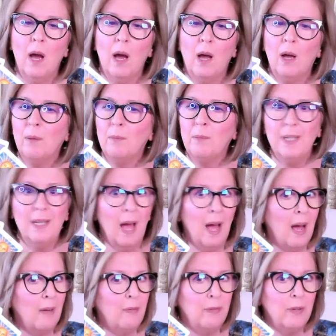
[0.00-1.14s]
Um, yeah,
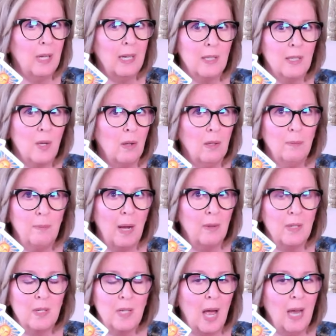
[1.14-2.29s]
I feel like it's all
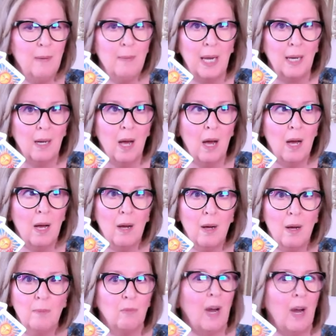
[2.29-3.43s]
about the timing,
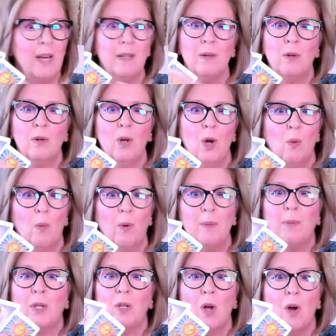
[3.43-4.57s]
um, right? We
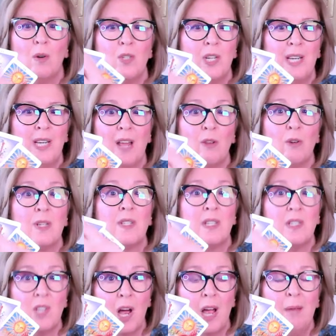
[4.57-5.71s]
belong together. Is the
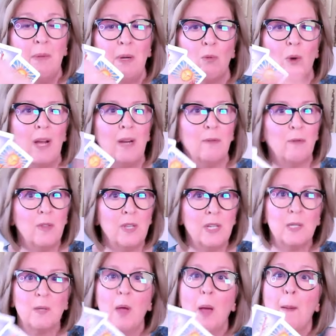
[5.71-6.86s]
timing right for
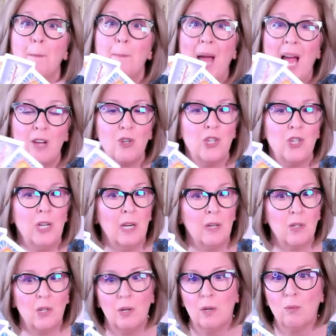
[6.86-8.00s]
this
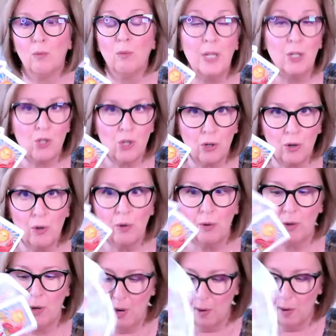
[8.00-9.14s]
passionate
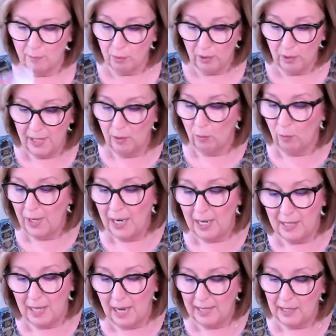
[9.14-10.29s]
return? Bring,
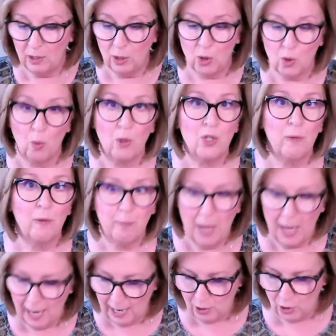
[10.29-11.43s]
reigniting the torch of
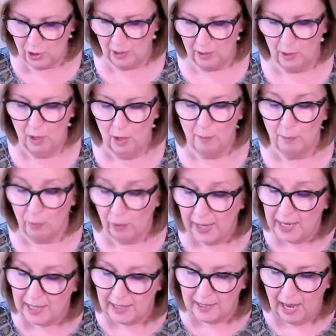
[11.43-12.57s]
passion,
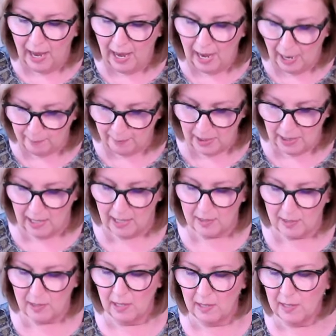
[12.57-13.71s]
bringing in the
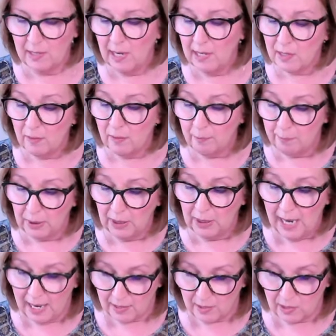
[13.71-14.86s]
happiness, a sense of
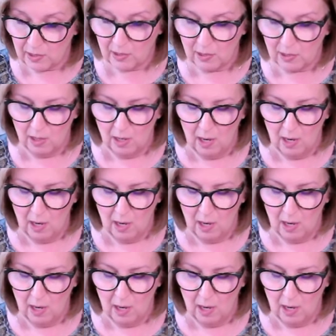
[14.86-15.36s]
bliss.